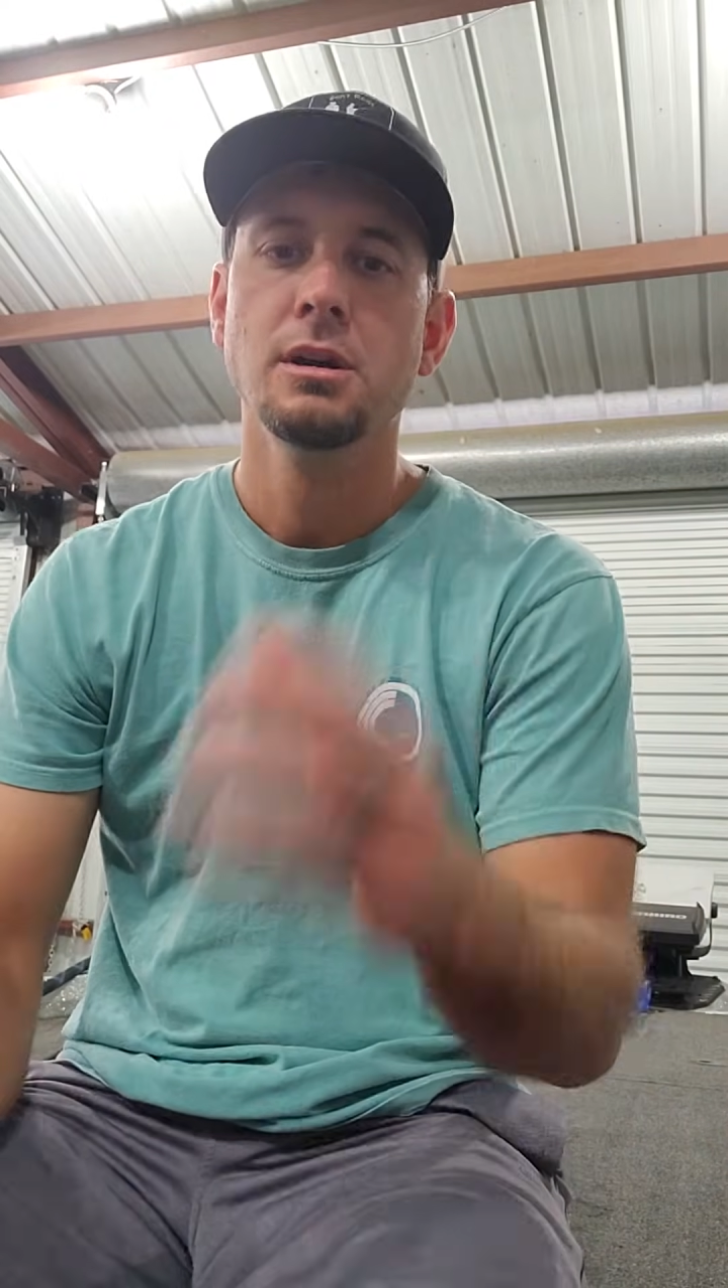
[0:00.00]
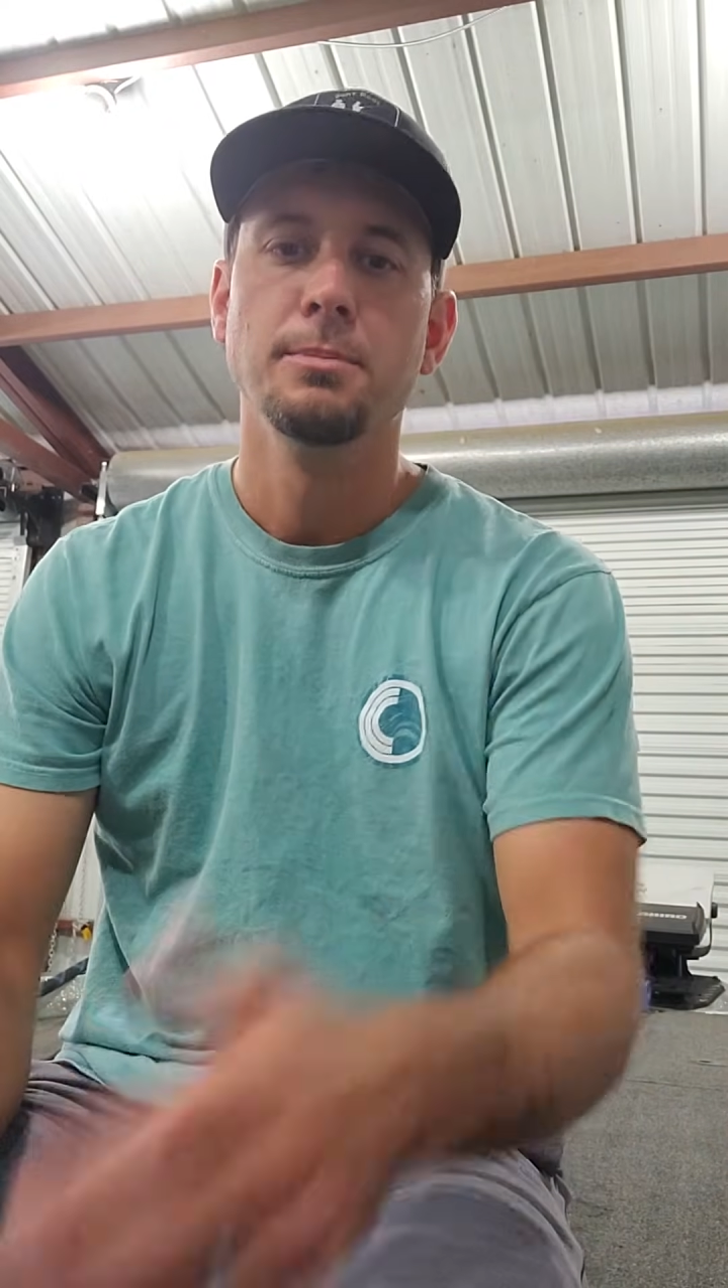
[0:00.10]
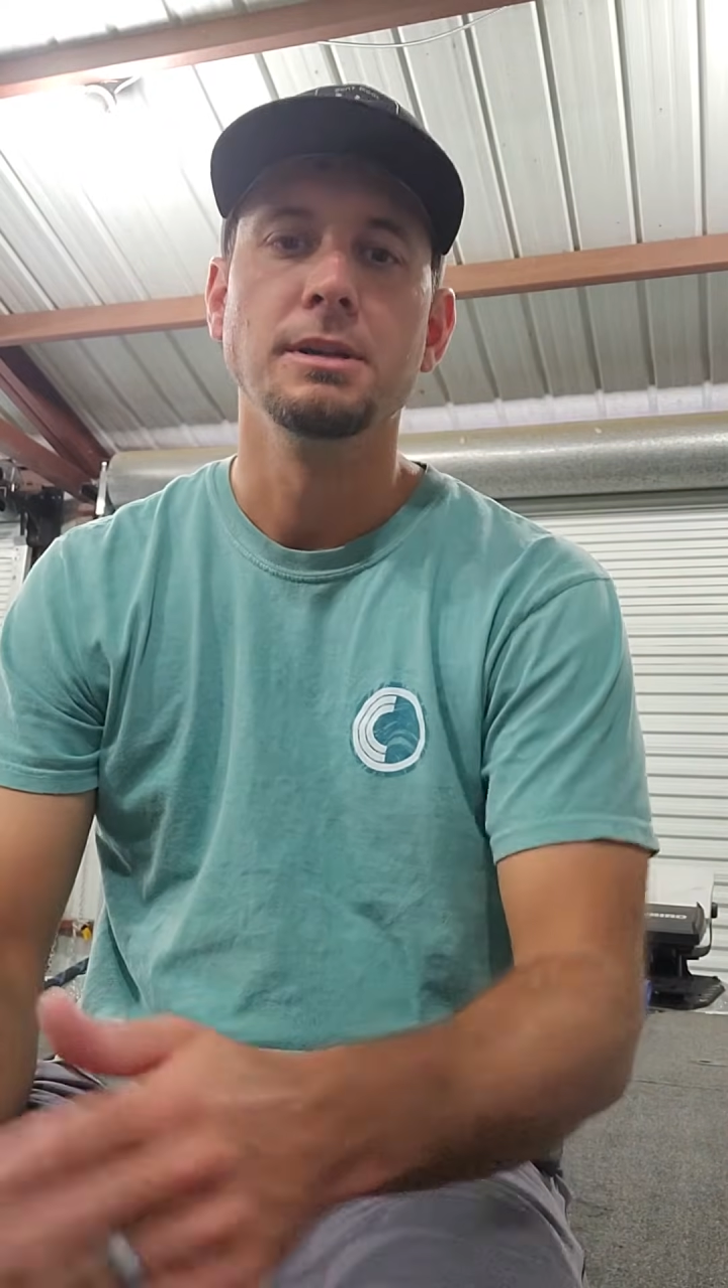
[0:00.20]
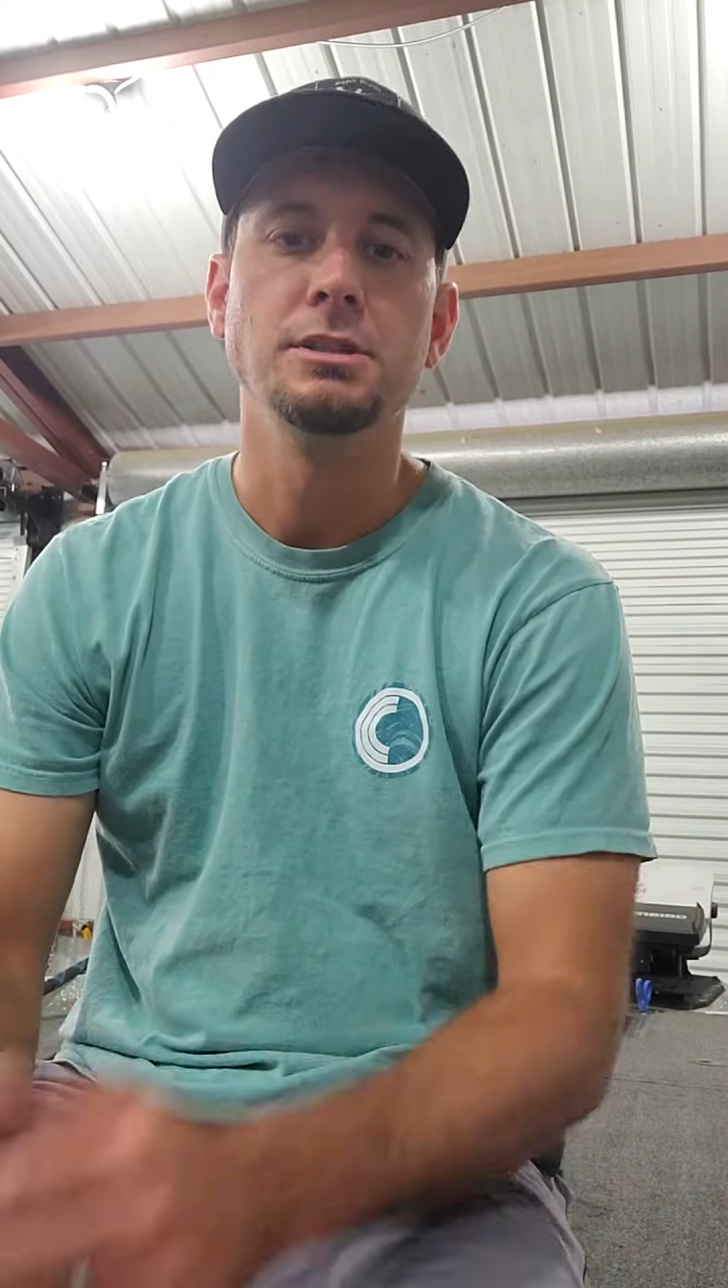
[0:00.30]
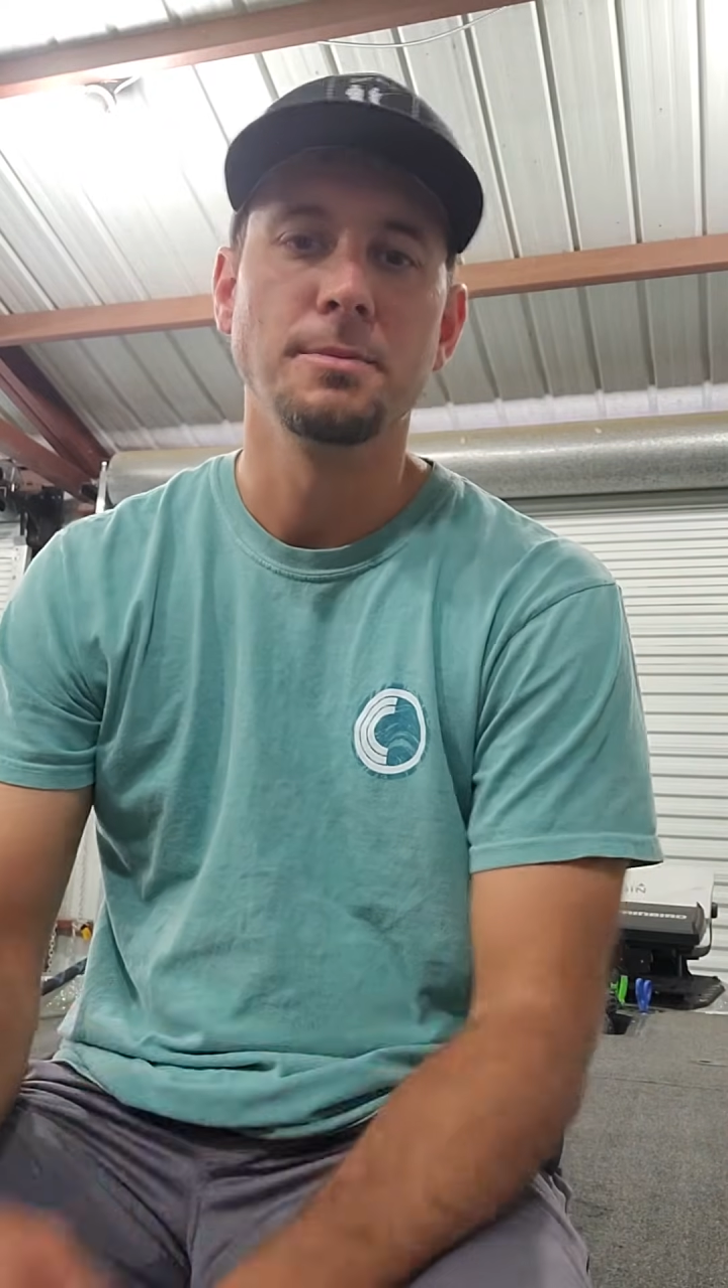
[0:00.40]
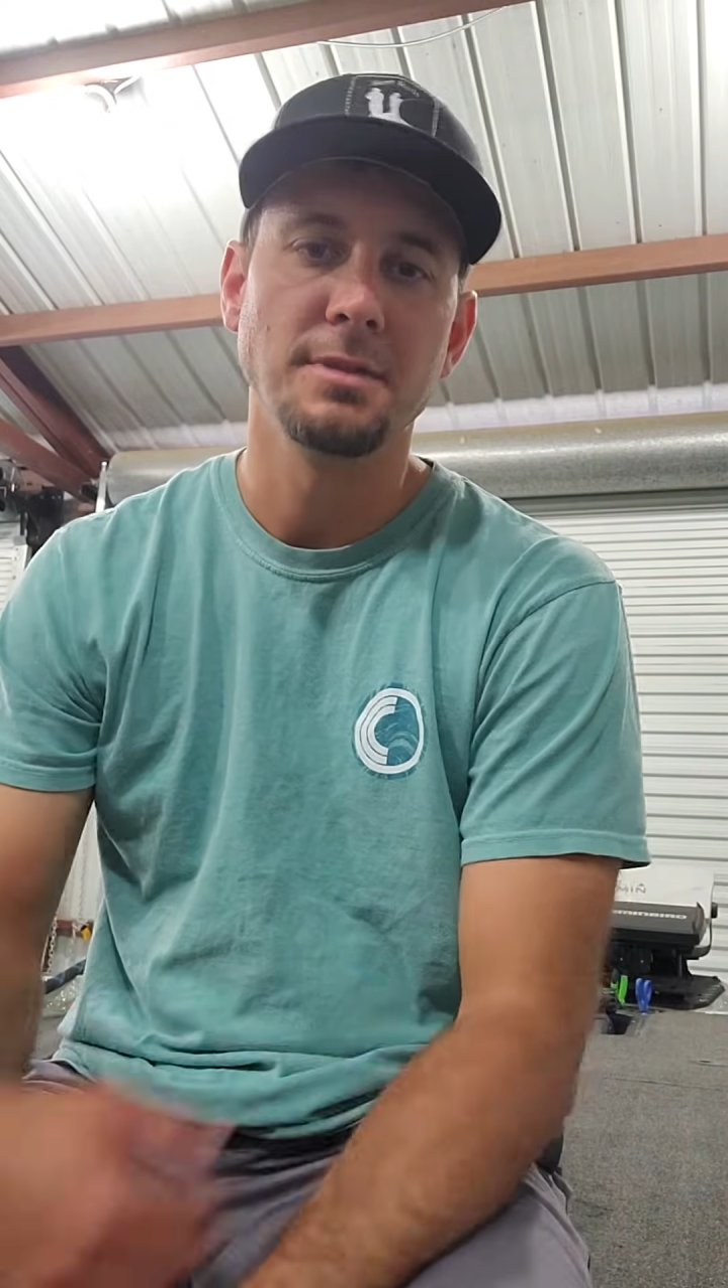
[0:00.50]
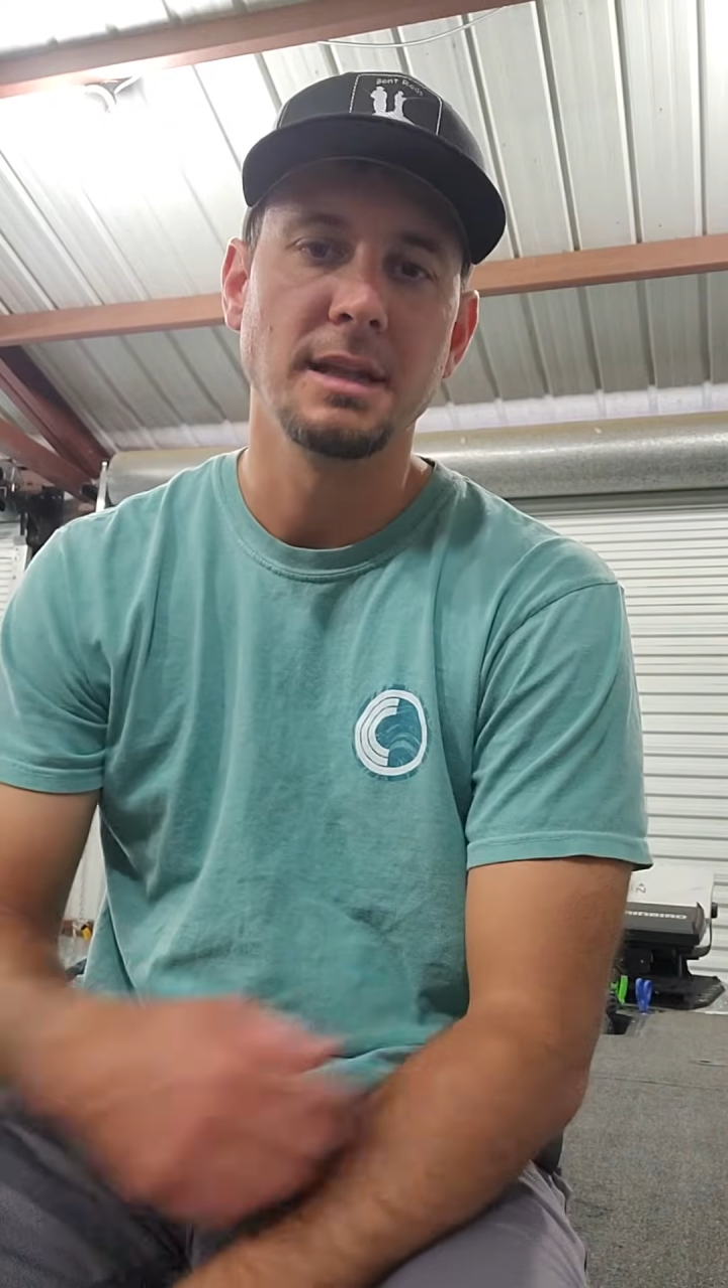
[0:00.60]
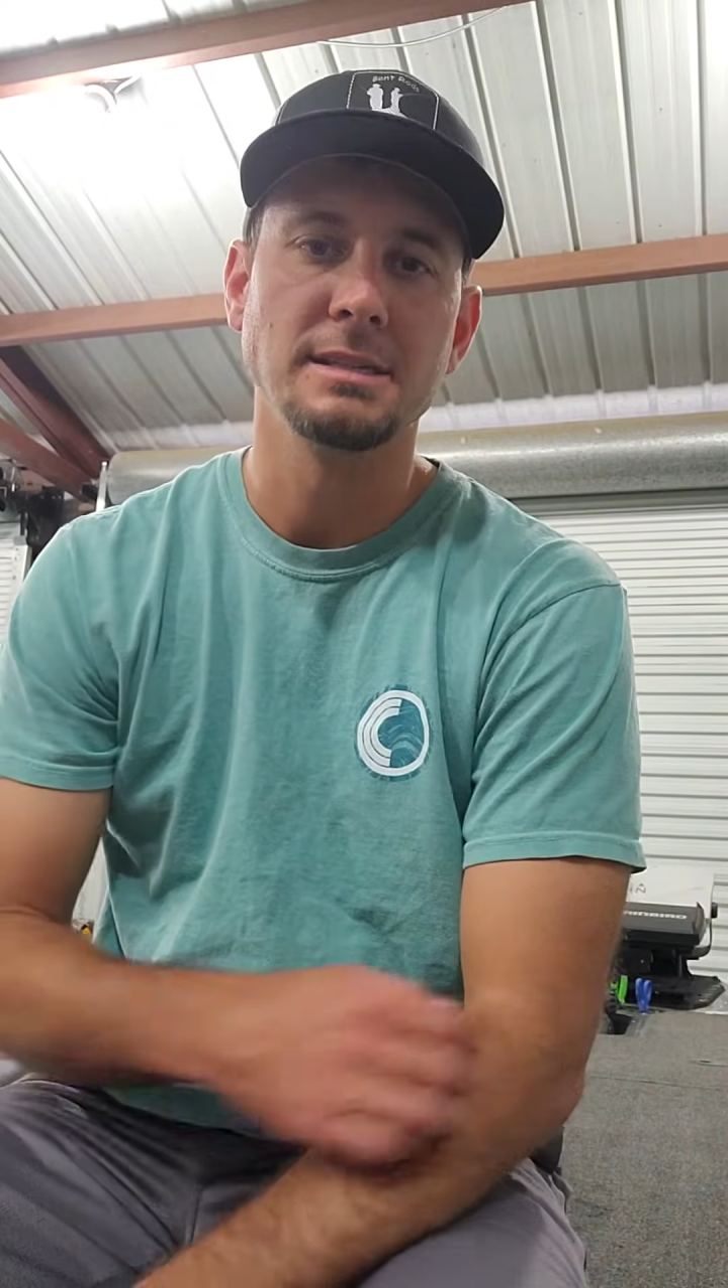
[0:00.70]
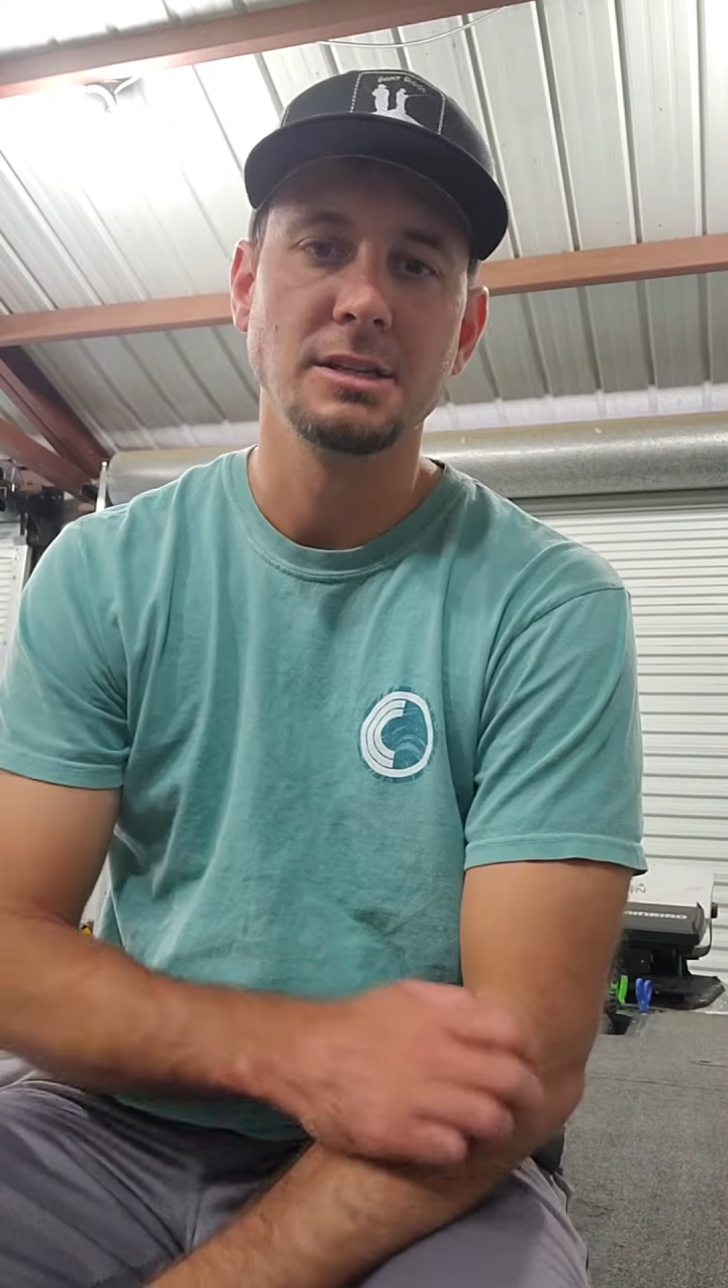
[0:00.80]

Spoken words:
but something that's